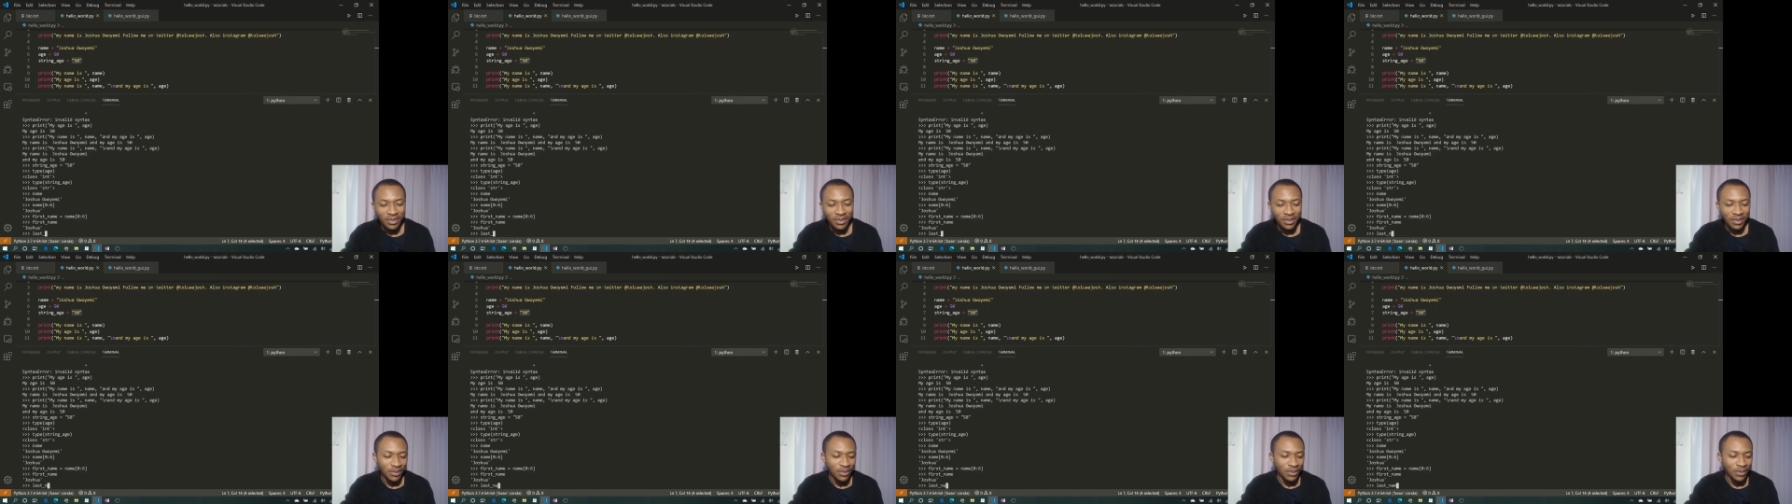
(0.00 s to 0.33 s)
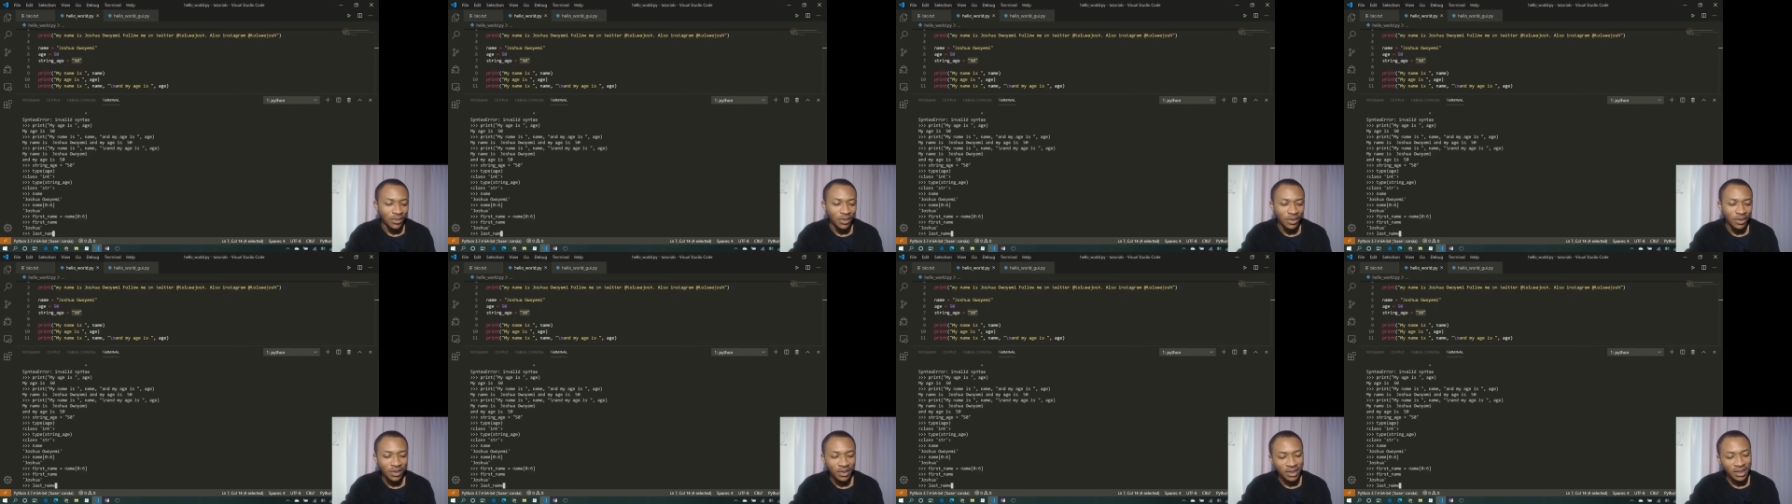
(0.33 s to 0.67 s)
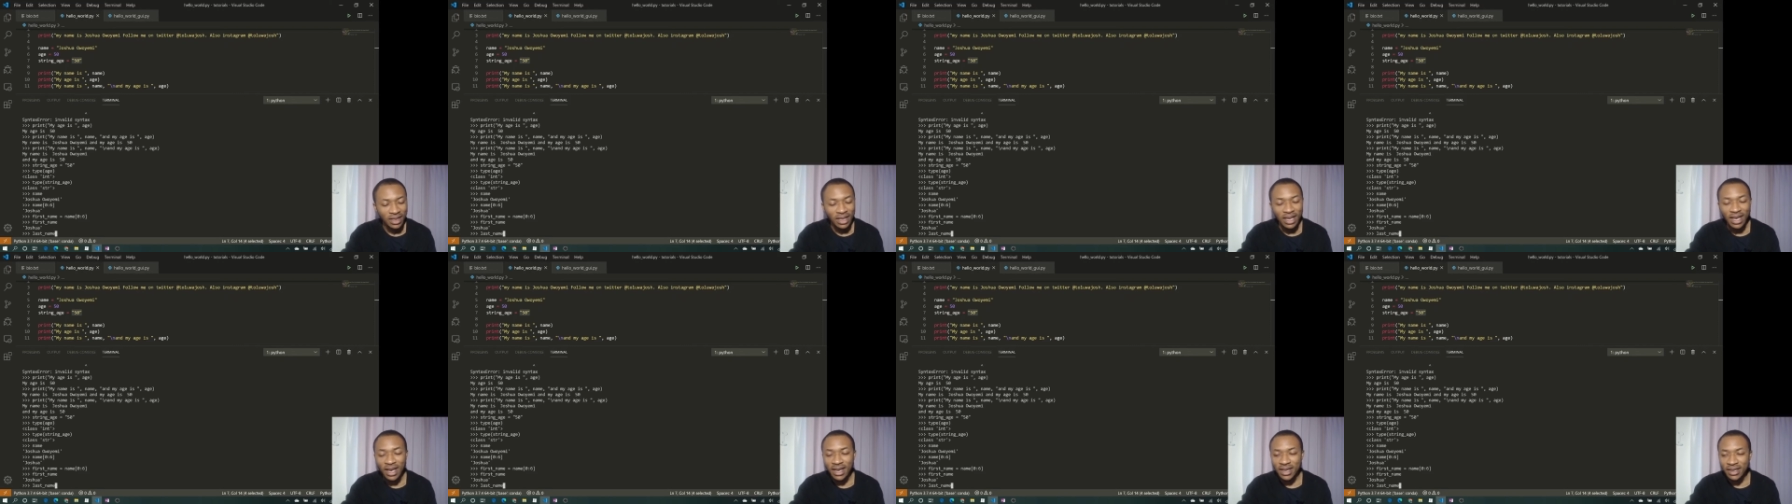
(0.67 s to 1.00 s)
If we want to
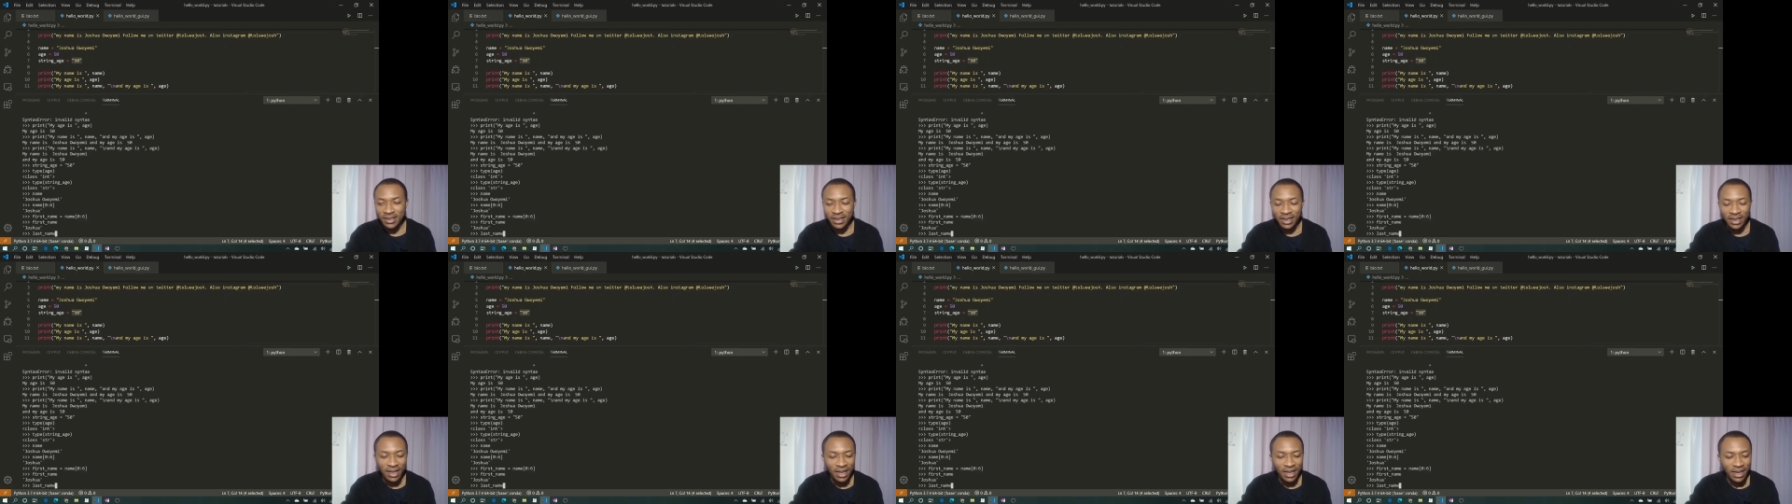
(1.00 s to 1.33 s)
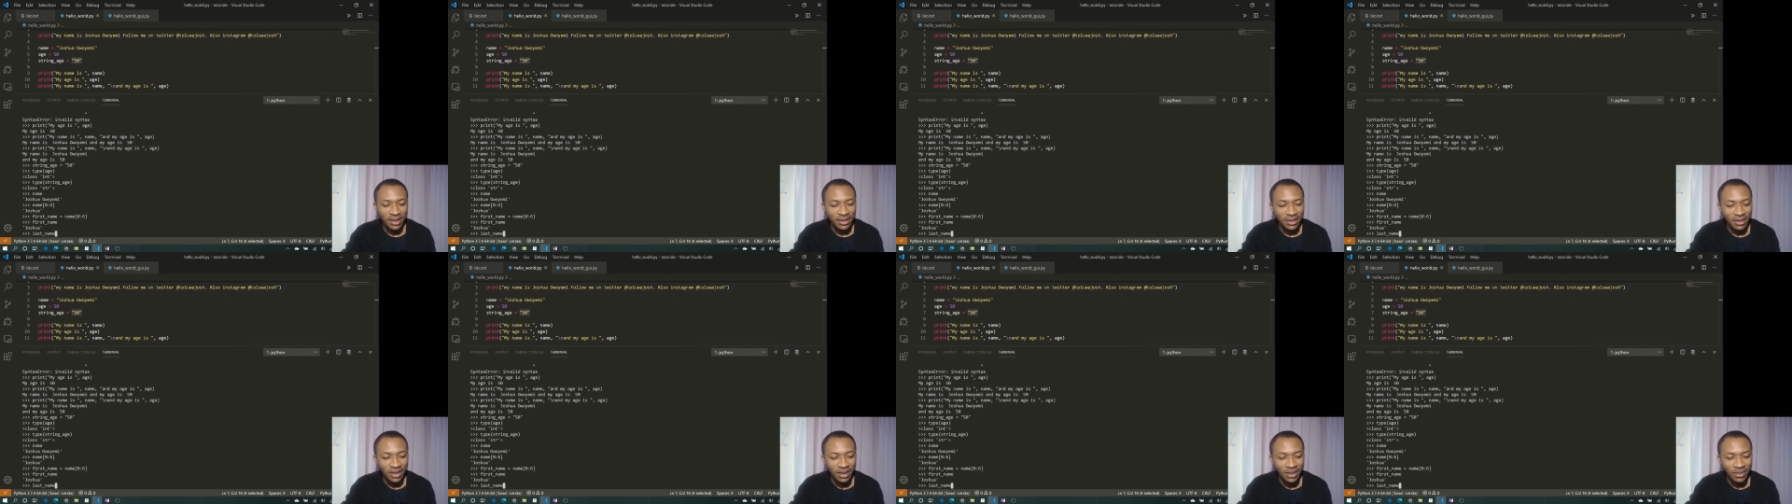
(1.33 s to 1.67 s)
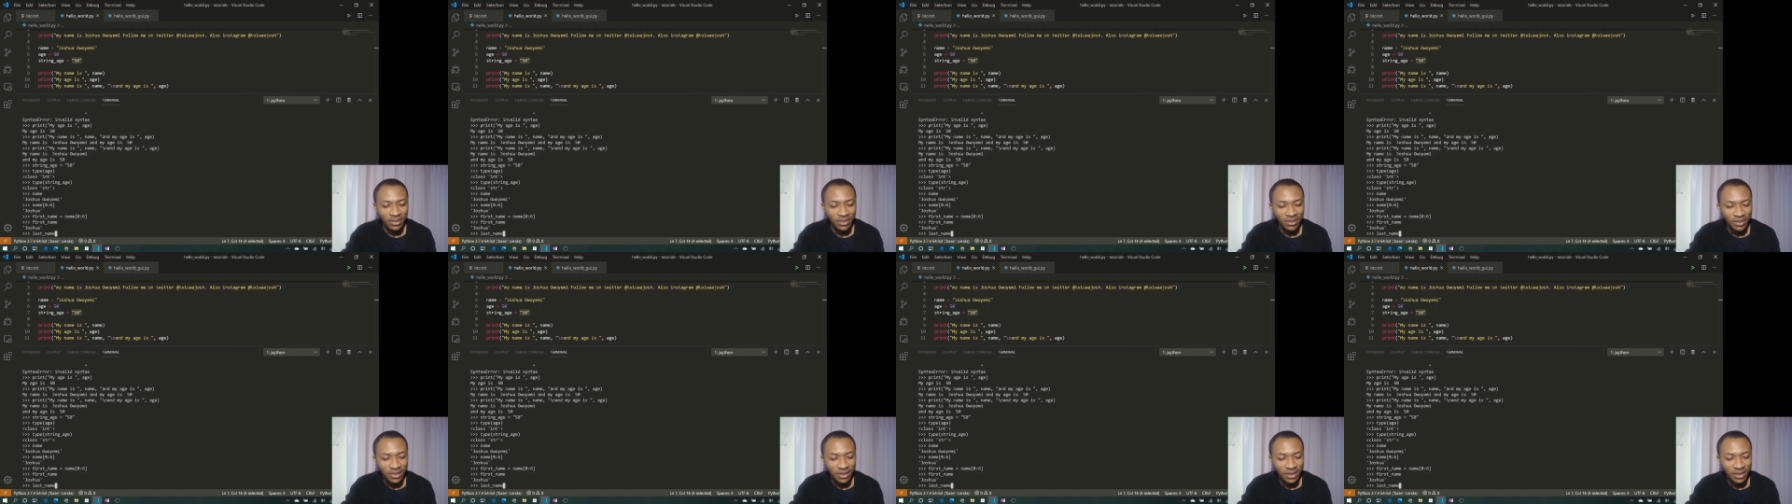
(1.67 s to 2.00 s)
slice the last name,
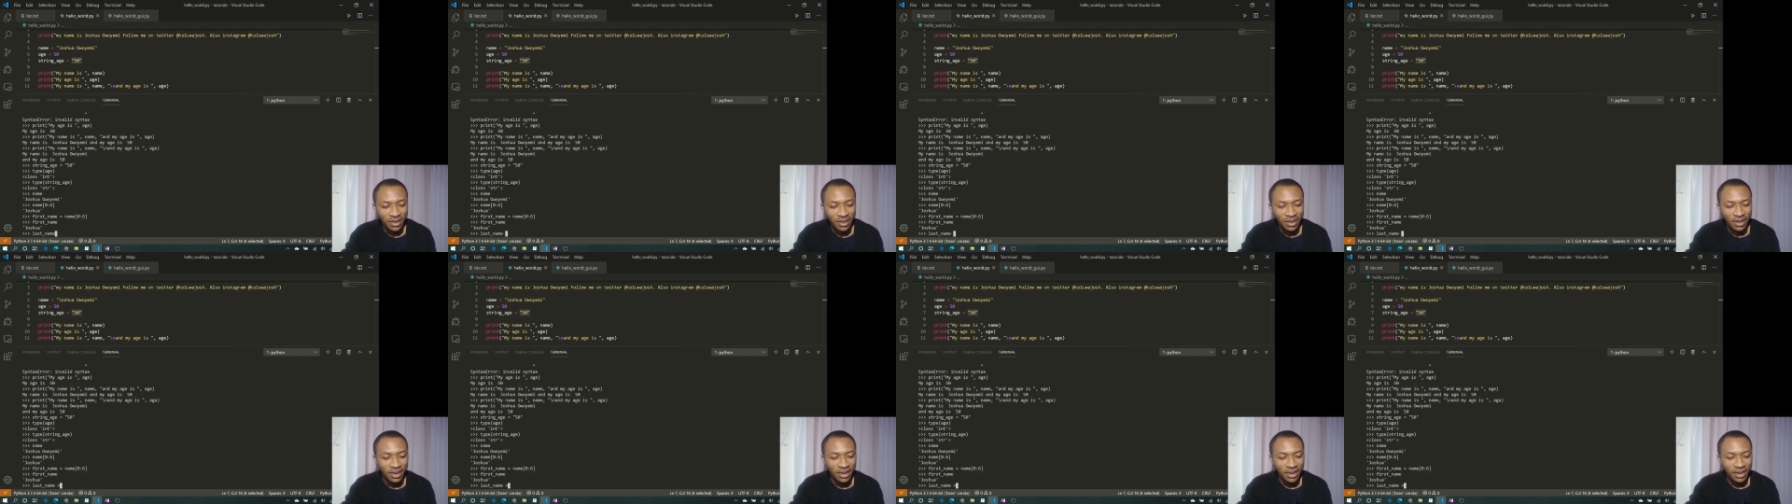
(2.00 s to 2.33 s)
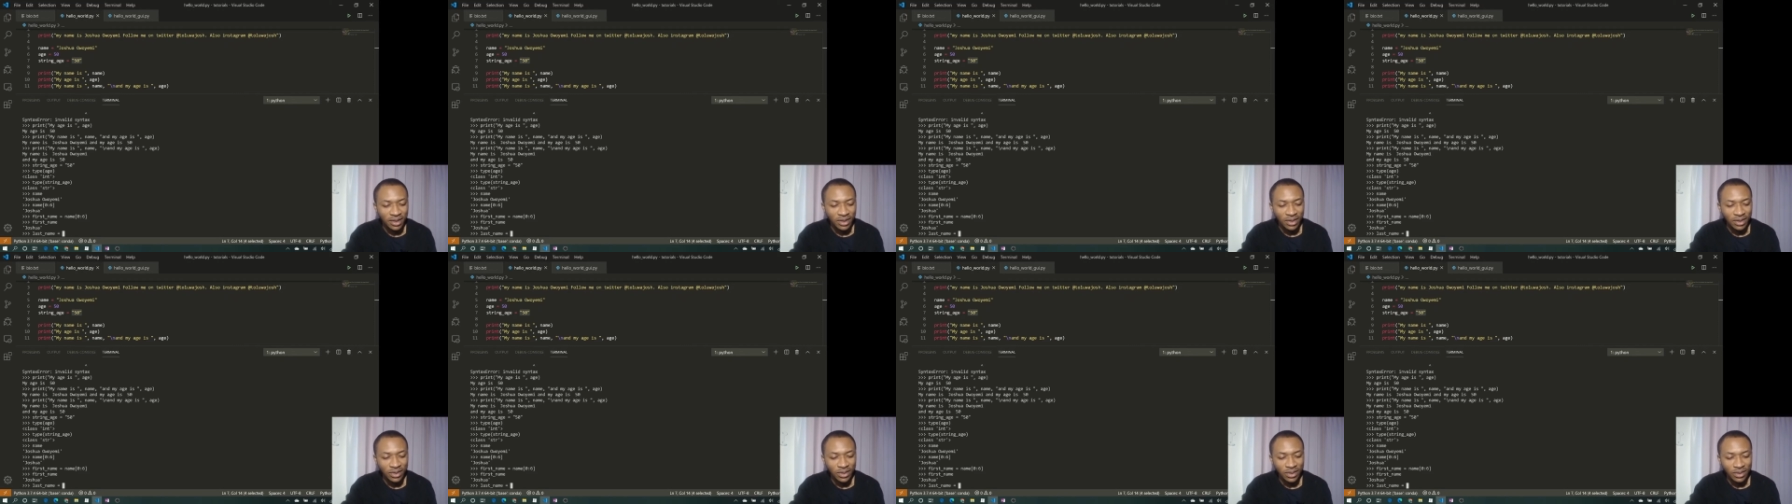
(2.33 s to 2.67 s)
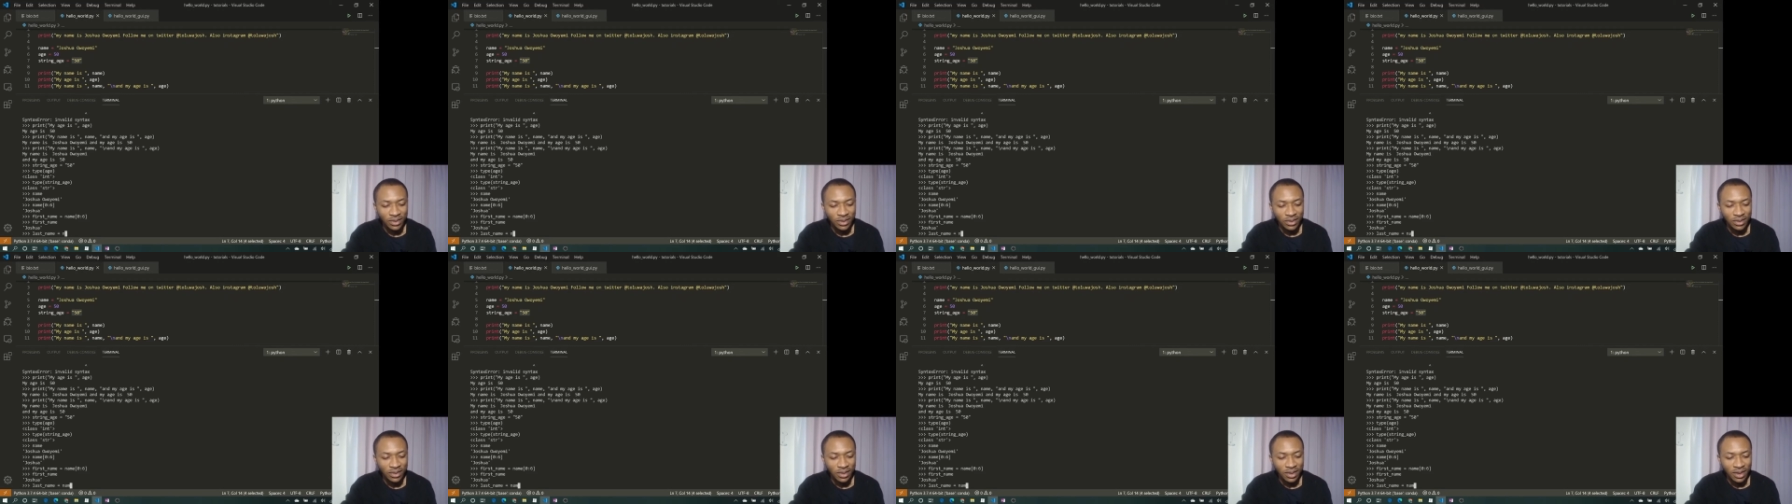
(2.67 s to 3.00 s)

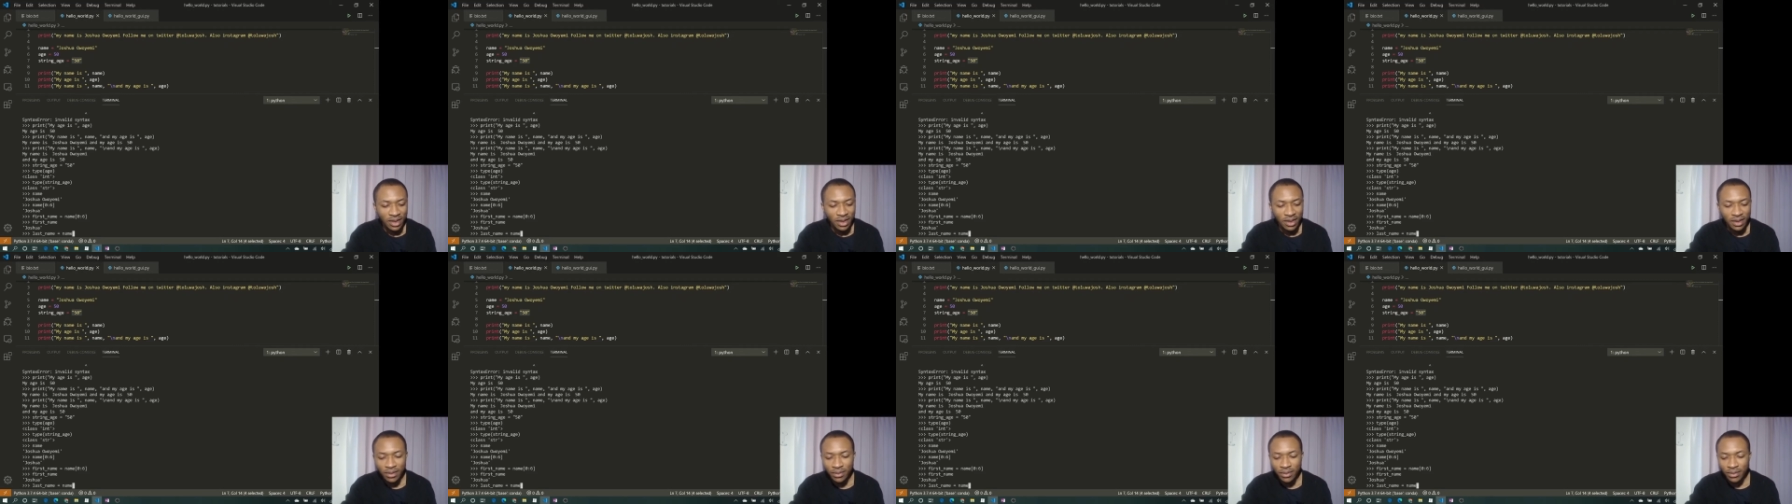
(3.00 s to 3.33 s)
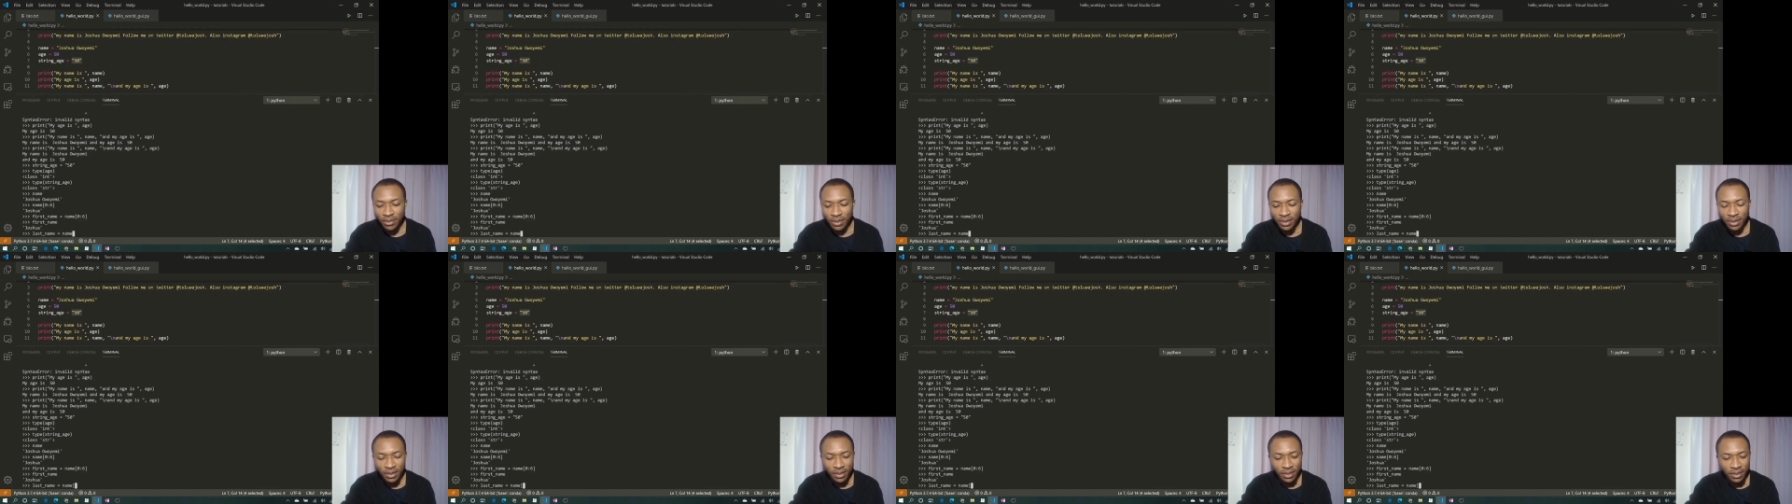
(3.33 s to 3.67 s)
equals to name